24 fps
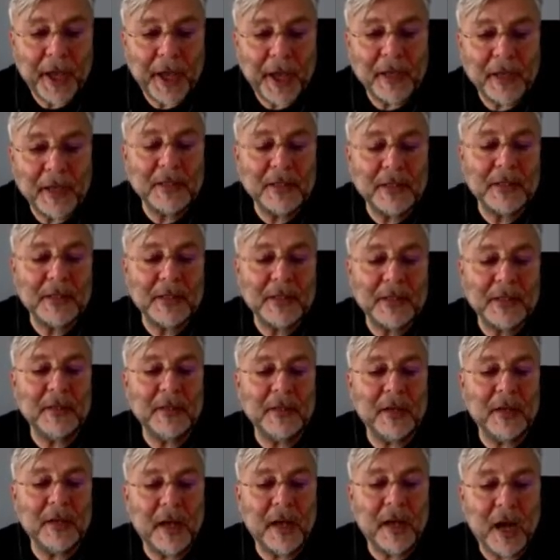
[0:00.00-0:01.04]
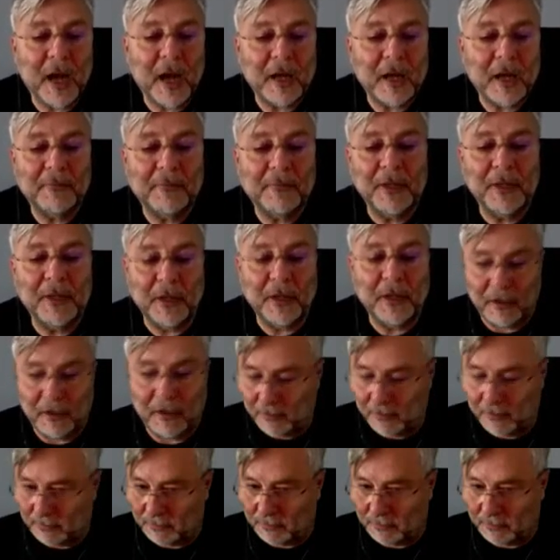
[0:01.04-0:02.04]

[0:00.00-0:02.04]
and in the column